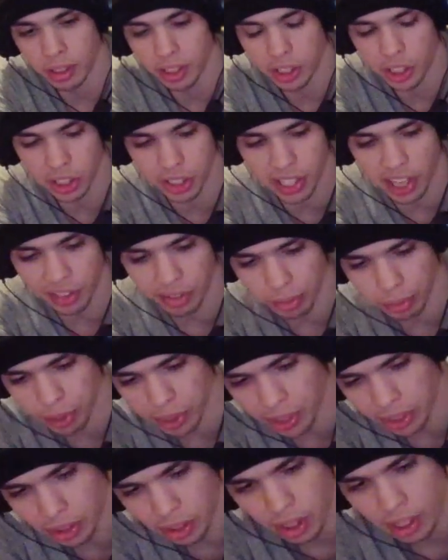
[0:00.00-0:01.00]
It's just not for
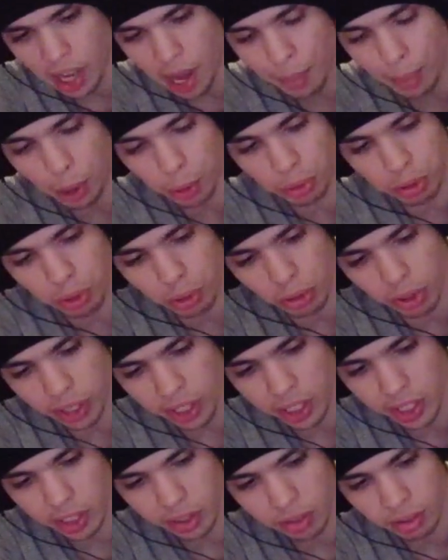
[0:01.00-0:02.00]
me. I'm old school, I
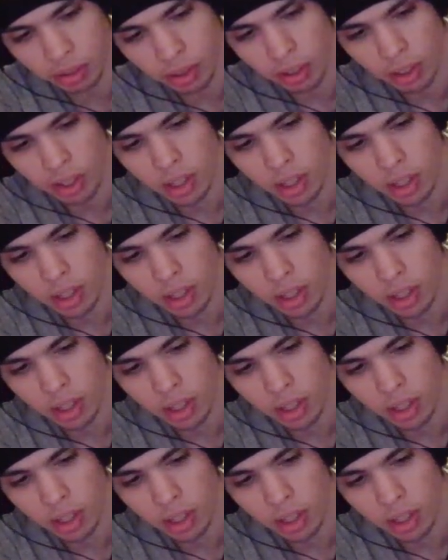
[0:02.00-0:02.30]
guess.